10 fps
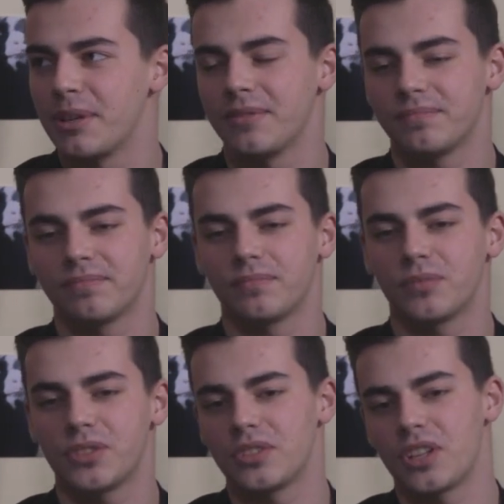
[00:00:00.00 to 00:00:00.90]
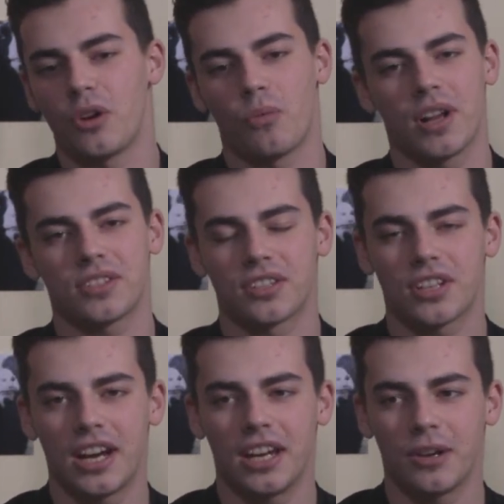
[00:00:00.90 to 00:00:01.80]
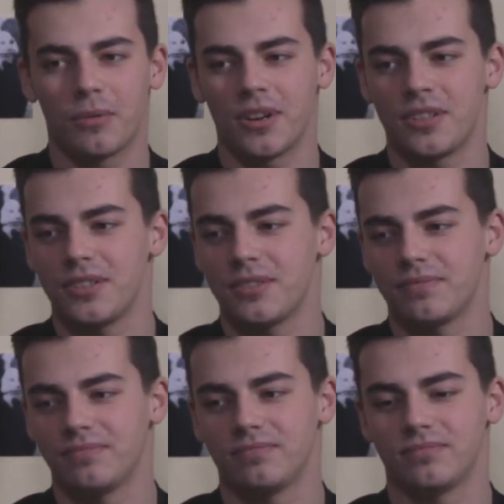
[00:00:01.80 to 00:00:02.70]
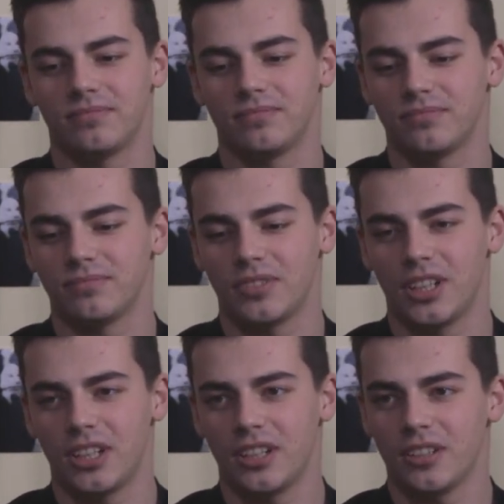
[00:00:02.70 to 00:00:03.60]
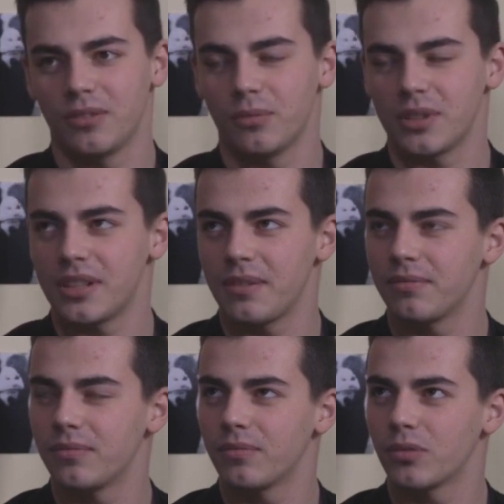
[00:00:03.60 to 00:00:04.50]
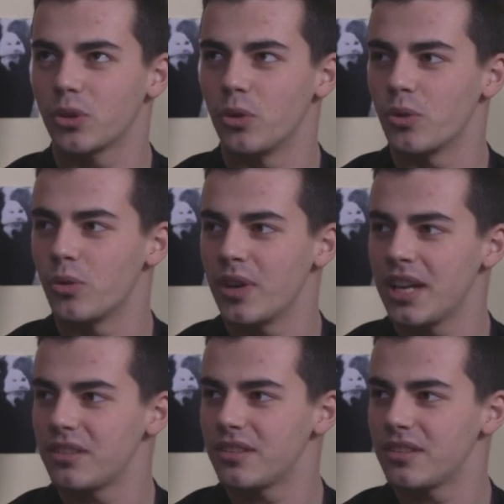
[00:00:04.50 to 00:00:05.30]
Nicholson, but watch The Shining, watch what's that? Cuckoo Nest.